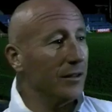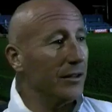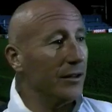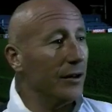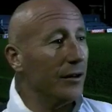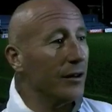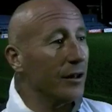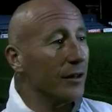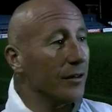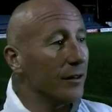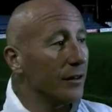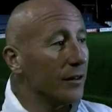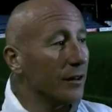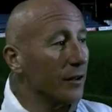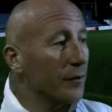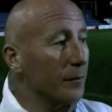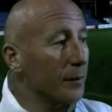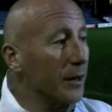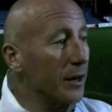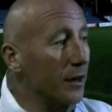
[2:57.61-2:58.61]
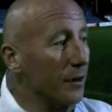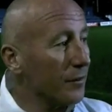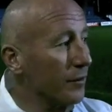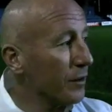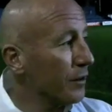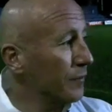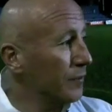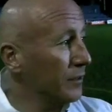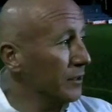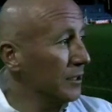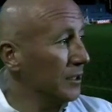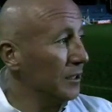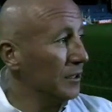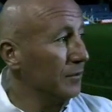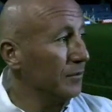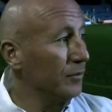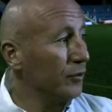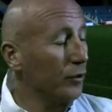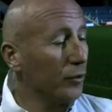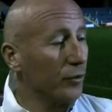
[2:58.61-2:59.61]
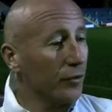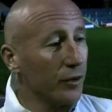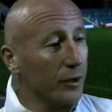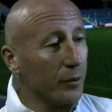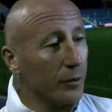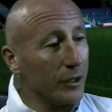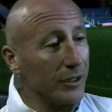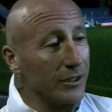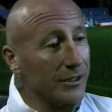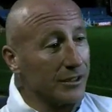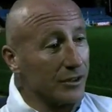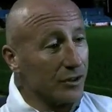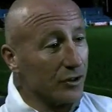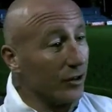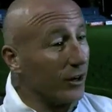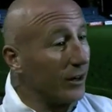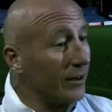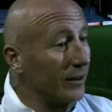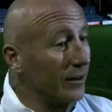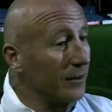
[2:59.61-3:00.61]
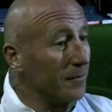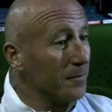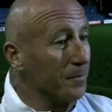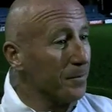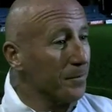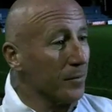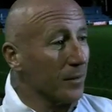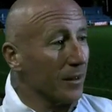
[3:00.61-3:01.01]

You know, they've been over here for 2-3 weeks training.